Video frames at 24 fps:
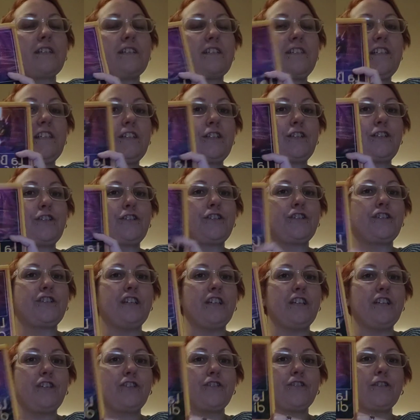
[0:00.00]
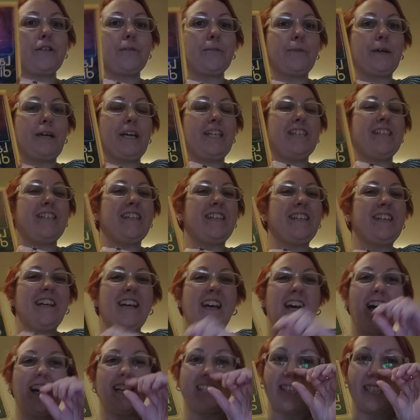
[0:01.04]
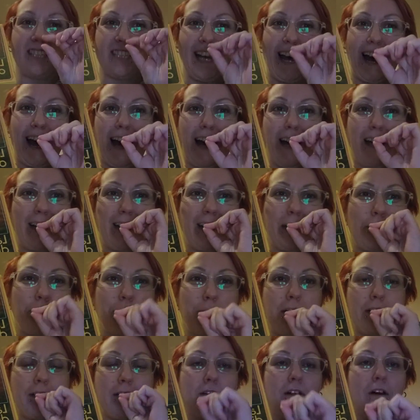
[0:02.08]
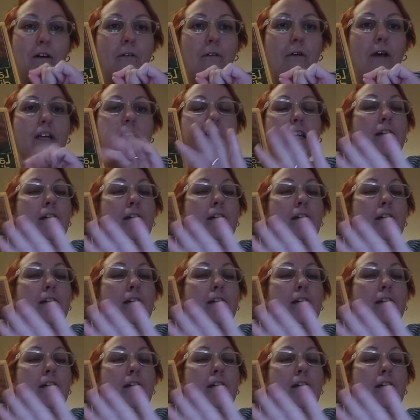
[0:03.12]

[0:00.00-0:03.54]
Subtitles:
that this should have been a tiny bit longer.